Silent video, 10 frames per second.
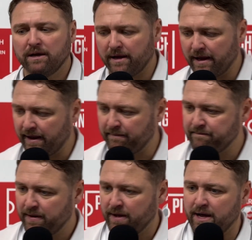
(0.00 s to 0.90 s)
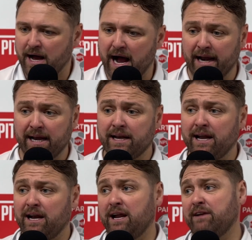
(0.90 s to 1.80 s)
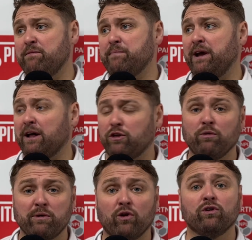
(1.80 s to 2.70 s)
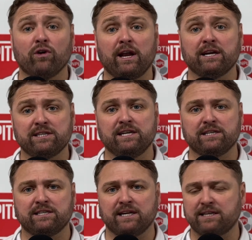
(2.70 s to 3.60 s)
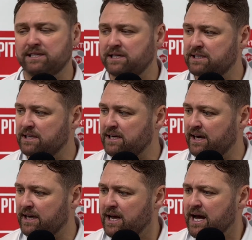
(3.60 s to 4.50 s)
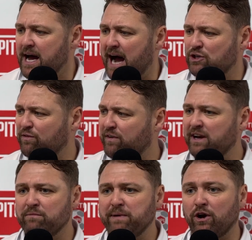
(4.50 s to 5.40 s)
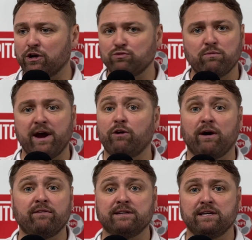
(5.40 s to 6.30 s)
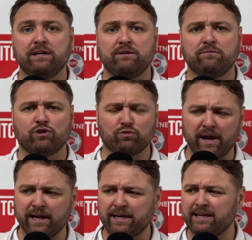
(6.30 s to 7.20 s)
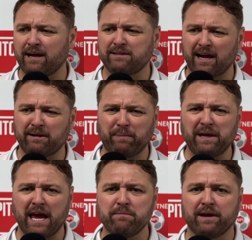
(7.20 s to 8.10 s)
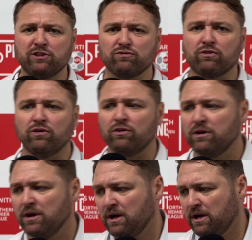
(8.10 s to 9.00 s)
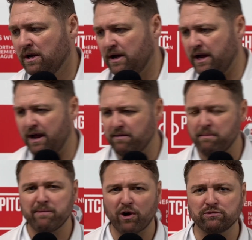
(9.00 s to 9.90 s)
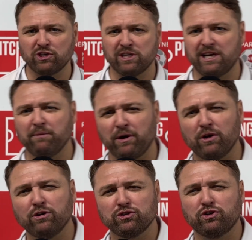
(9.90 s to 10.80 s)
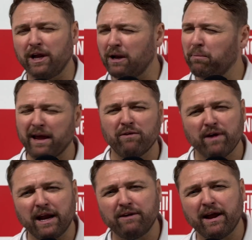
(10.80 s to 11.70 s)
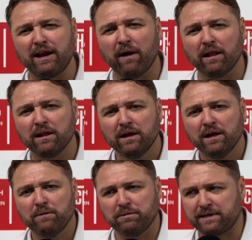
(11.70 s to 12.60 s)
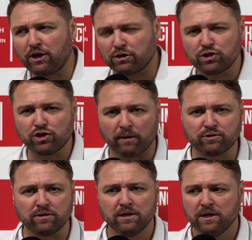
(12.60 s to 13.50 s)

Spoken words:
And I thought we were unlucky last season. I said that to you, didn't I? And I just feel, if I'm being honest, we weren't quite ready. We just weren't there. That big game against Runcorn. I remember going to City Liverpool and losing 2-0 and playing really, really well. But they got the job done.